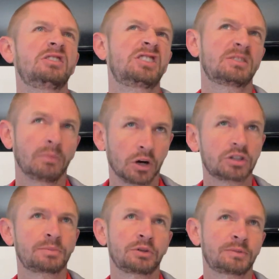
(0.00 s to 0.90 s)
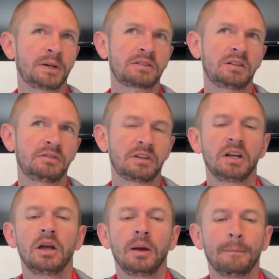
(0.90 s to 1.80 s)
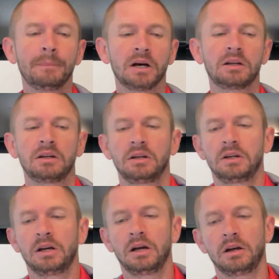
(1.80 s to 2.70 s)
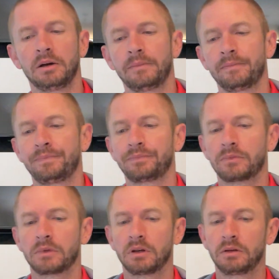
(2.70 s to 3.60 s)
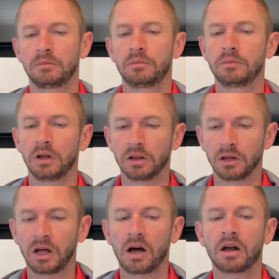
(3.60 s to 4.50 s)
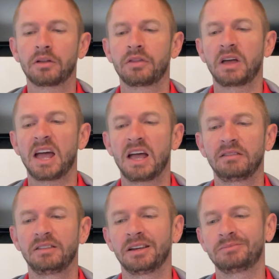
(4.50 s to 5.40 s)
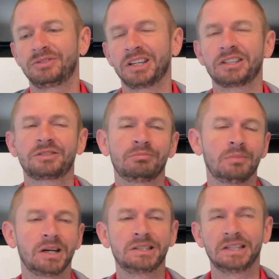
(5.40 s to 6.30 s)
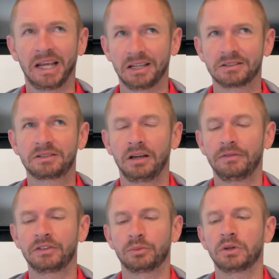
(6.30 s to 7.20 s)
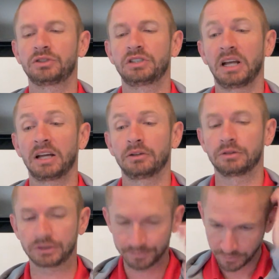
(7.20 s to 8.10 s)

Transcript: smarts perspective. But a lot of the just mundane stuff is what she handles.